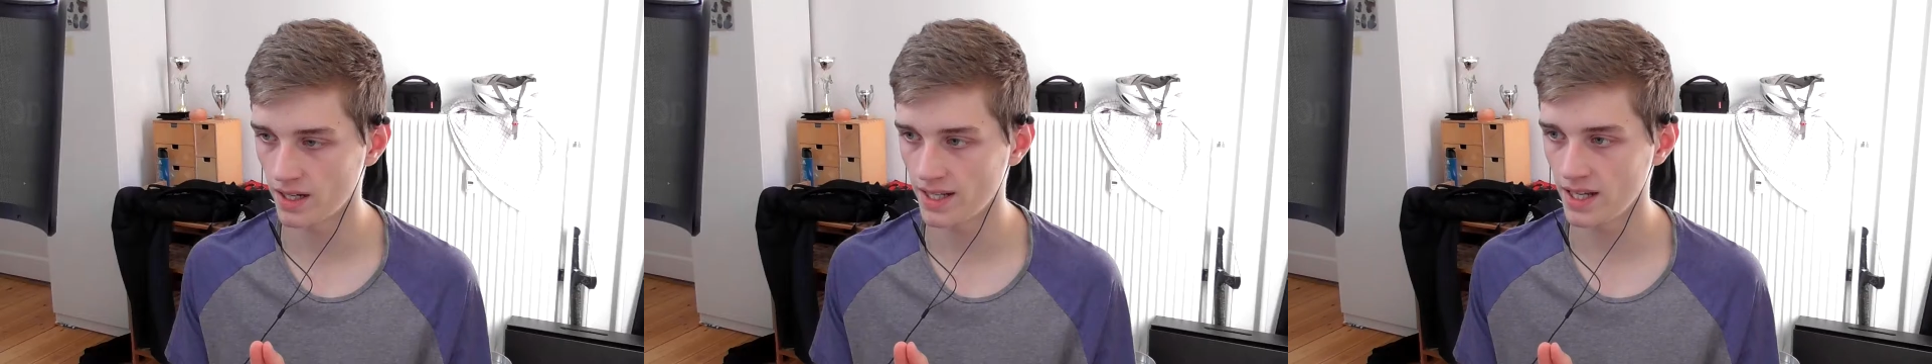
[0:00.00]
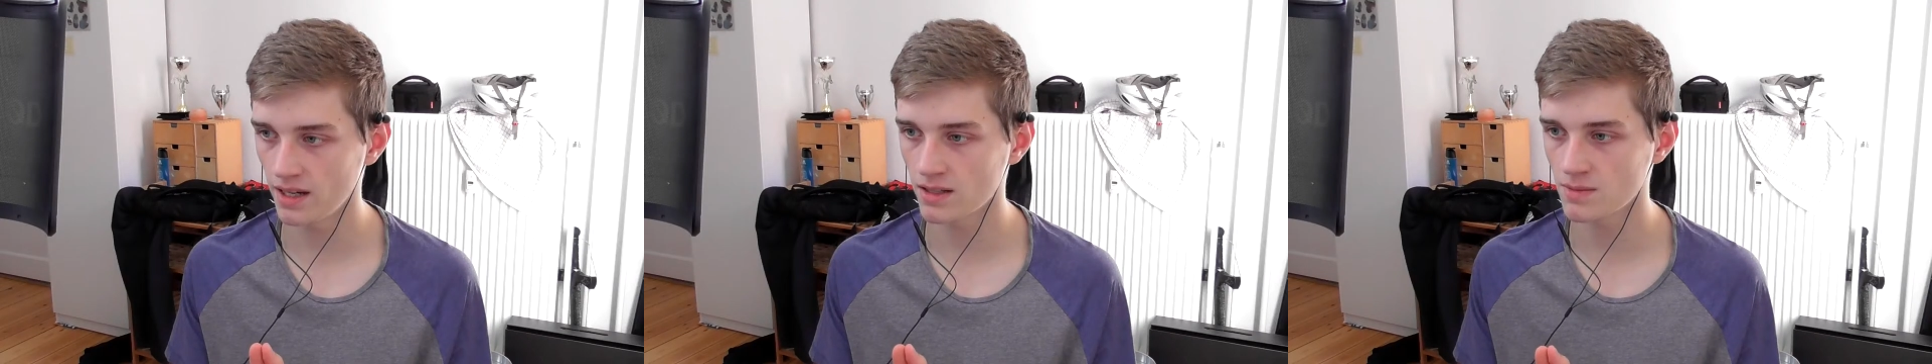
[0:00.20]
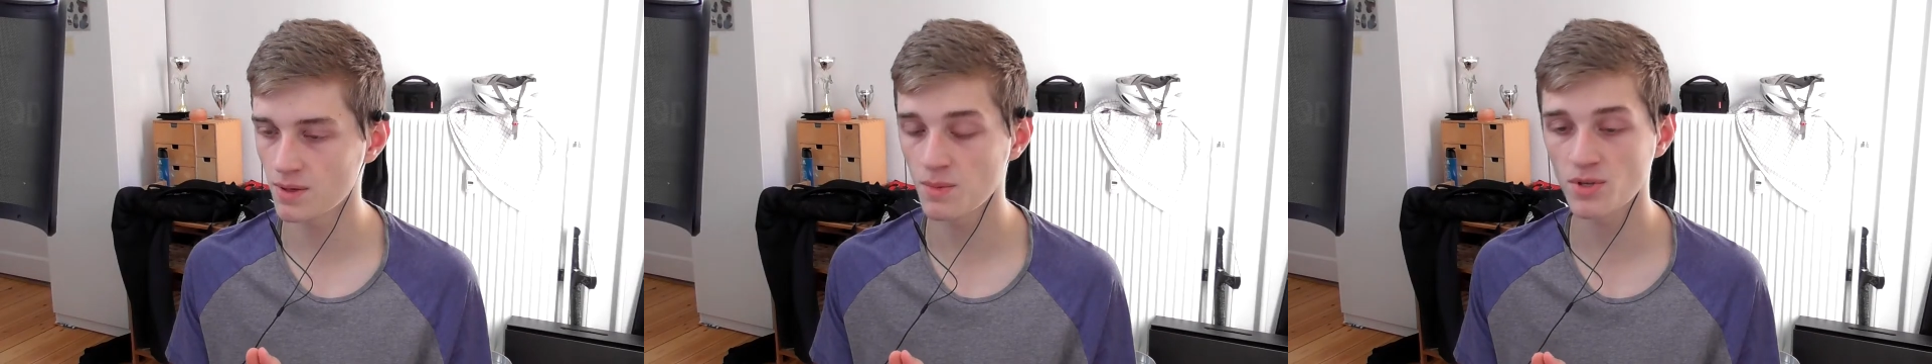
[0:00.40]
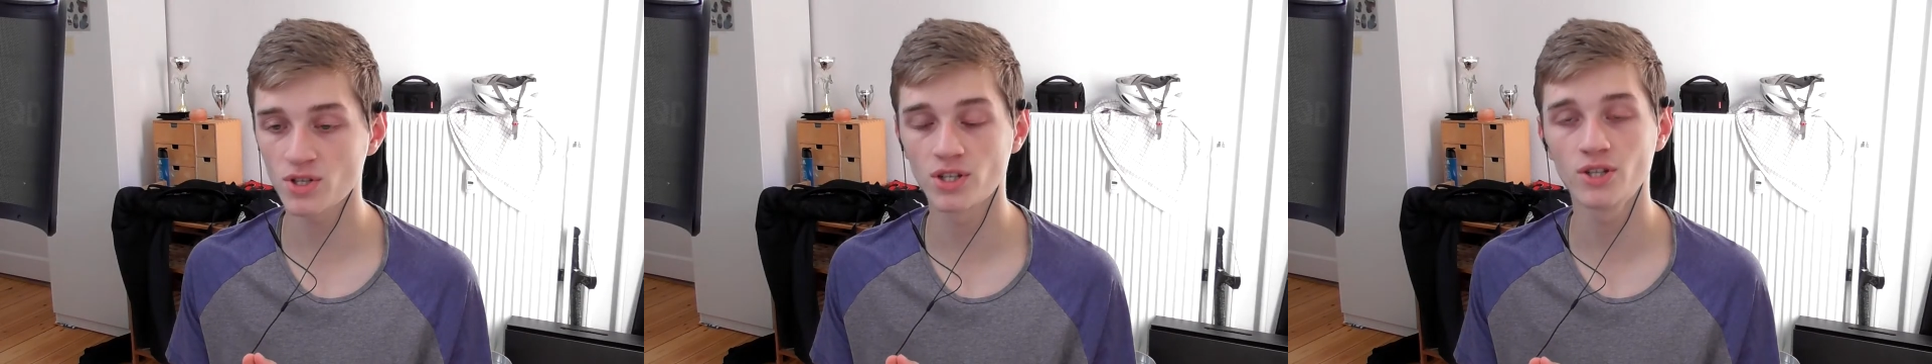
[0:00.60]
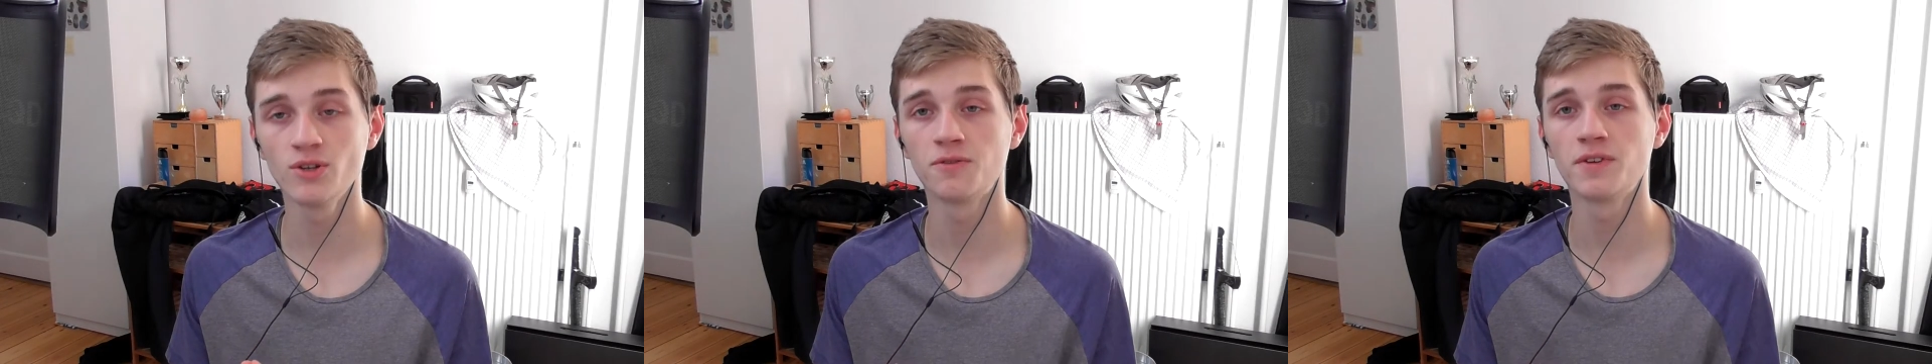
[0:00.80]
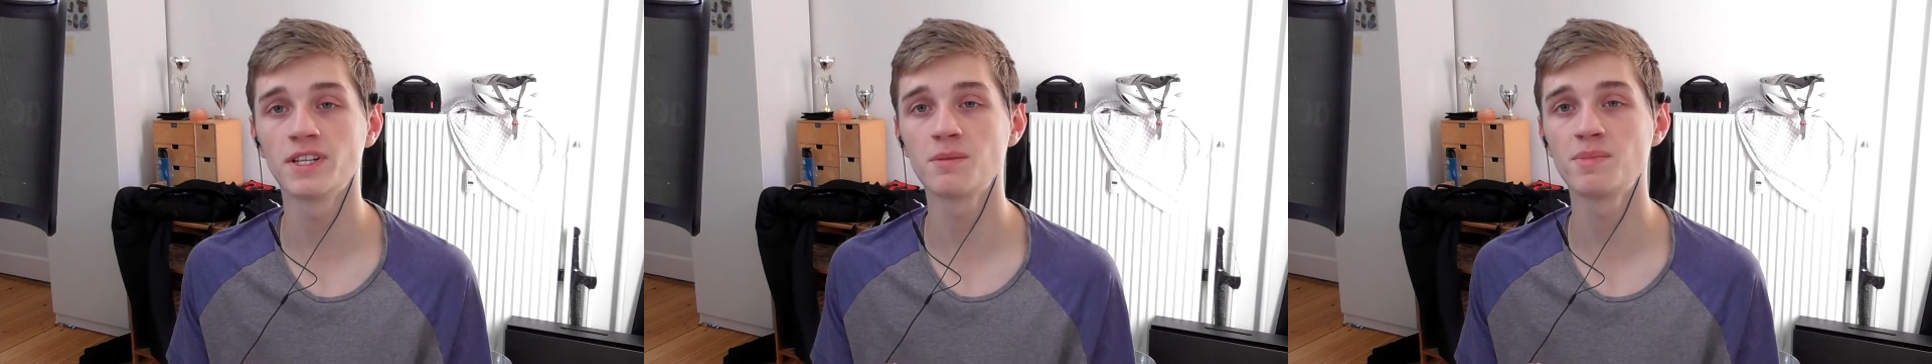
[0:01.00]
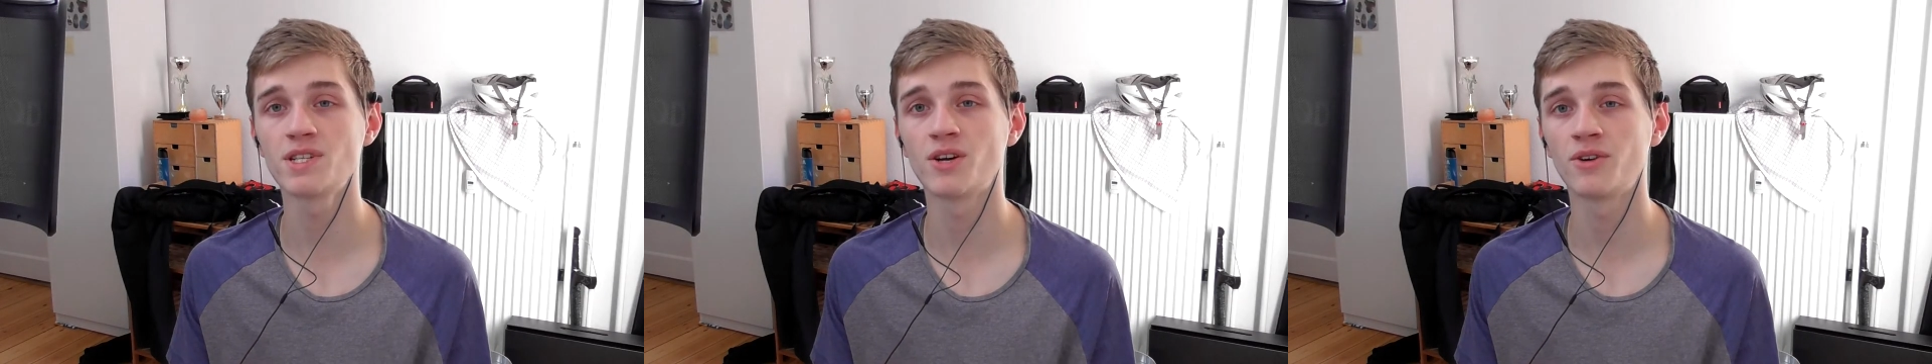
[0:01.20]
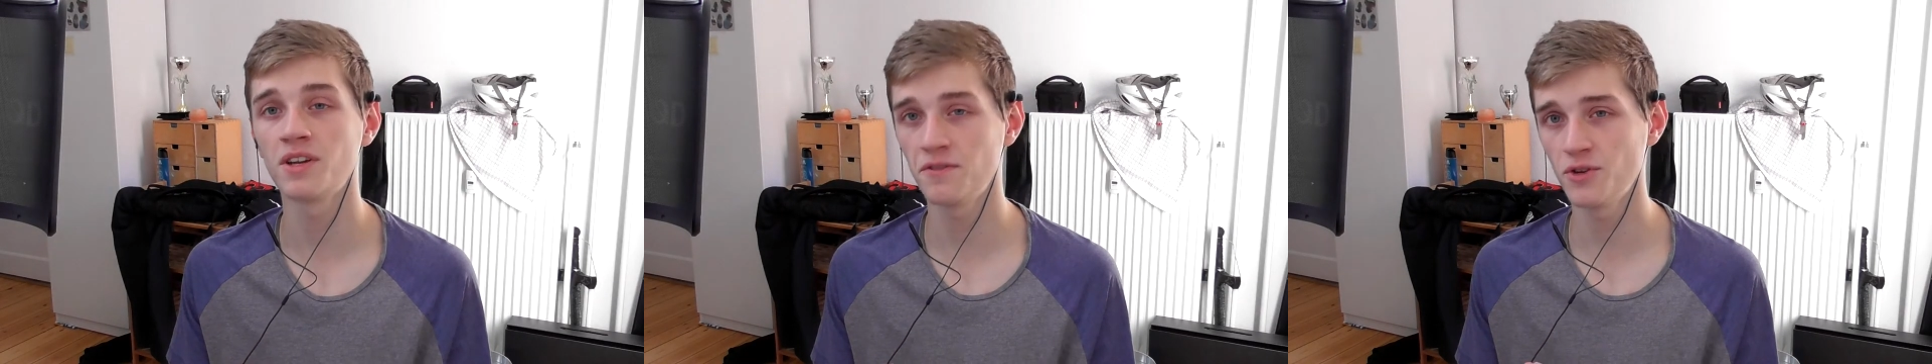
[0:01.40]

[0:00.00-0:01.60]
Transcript: And yeah, that's pretty much gonna do it for this episode.